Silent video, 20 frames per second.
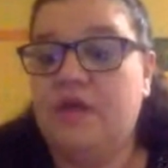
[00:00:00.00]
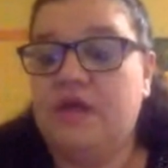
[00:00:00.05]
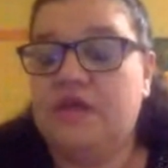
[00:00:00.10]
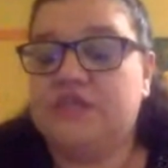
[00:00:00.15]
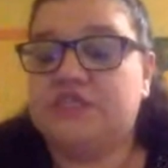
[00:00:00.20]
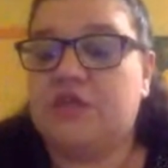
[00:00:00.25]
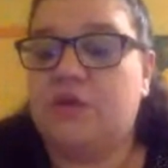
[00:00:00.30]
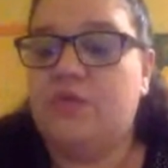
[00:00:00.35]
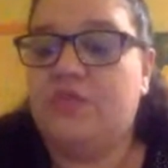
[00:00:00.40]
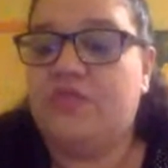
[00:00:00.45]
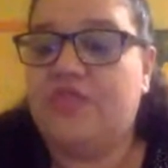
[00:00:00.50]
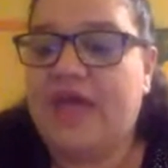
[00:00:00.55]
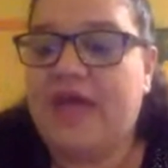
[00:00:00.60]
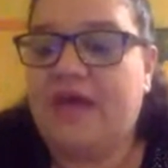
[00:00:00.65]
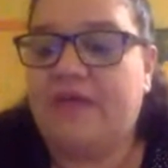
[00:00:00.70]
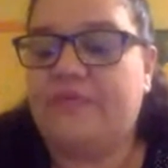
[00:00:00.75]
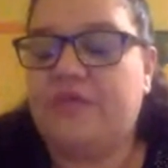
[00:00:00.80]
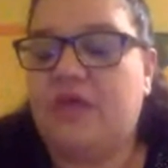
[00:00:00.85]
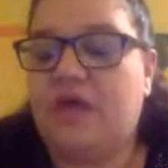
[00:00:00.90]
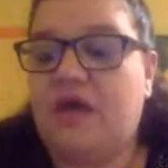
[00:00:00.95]
So
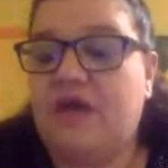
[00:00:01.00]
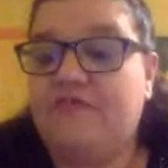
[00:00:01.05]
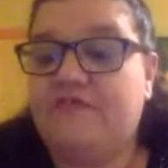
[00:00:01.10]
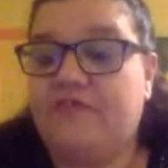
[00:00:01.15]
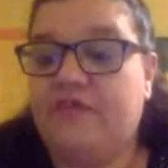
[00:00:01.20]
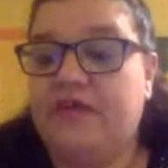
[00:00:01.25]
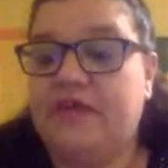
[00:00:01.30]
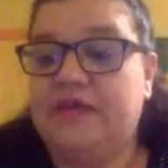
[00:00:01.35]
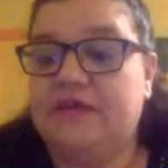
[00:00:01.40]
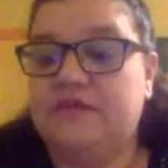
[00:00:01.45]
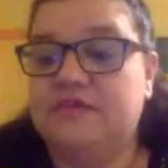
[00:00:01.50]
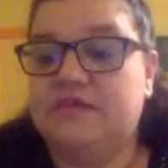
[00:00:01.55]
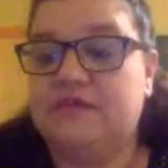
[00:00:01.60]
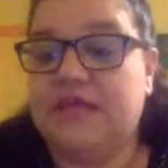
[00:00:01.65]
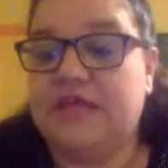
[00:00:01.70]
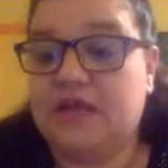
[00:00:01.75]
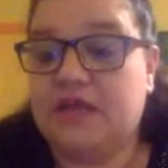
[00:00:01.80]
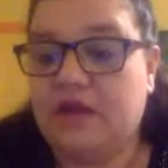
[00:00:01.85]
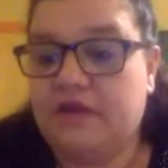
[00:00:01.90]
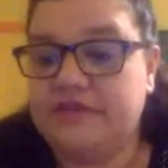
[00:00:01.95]
that I find
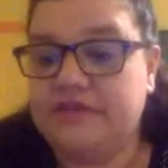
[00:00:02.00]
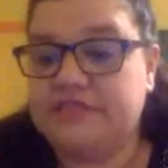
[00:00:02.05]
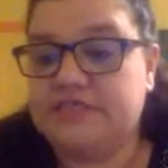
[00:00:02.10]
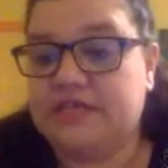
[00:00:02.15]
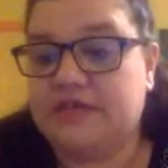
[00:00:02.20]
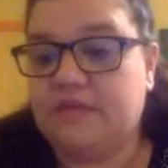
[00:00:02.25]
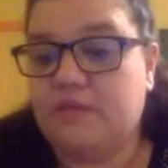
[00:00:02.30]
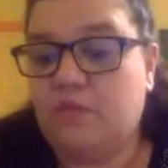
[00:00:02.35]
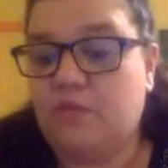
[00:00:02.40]
encouraging.